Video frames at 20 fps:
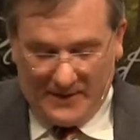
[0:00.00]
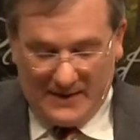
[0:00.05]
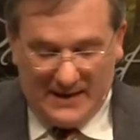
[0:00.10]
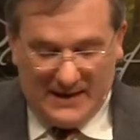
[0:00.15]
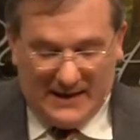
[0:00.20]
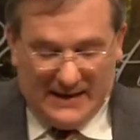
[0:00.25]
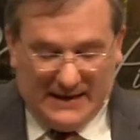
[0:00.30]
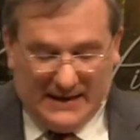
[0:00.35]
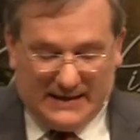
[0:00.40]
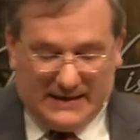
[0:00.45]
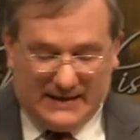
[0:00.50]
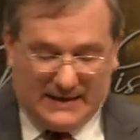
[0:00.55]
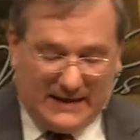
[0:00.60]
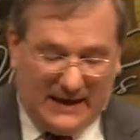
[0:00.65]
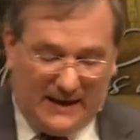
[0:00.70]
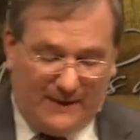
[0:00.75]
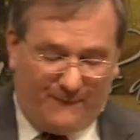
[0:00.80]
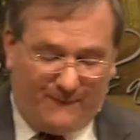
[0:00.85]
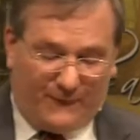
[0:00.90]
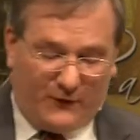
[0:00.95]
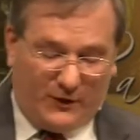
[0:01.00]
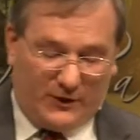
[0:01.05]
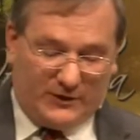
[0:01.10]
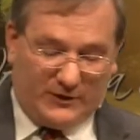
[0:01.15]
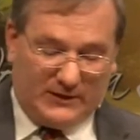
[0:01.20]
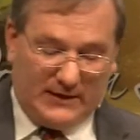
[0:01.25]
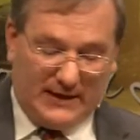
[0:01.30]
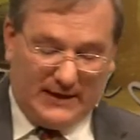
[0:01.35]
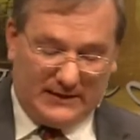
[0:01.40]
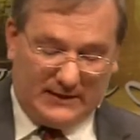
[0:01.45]
He
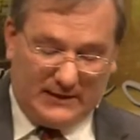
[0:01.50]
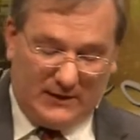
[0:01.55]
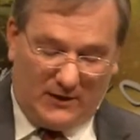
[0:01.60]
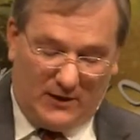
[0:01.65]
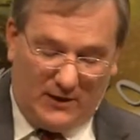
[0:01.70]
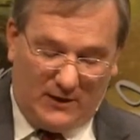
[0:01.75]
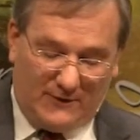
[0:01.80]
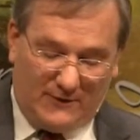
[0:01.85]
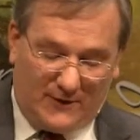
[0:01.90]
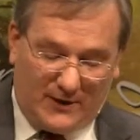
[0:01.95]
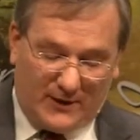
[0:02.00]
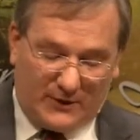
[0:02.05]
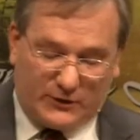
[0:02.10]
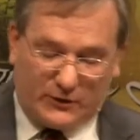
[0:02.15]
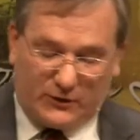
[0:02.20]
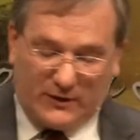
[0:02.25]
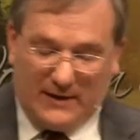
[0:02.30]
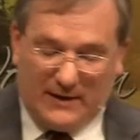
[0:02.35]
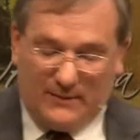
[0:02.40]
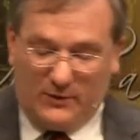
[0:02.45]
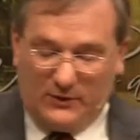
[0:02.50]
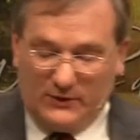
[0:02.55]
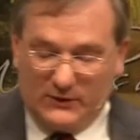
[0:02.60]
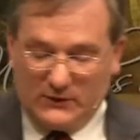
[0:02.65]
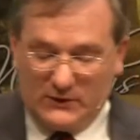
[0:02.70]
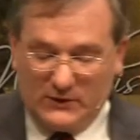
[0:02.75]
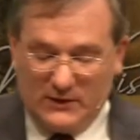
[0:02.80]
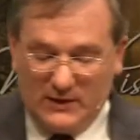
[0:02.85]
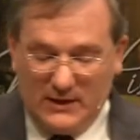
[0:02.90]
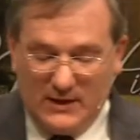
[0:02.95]
comforts us in all of our
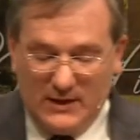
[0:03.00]
troubles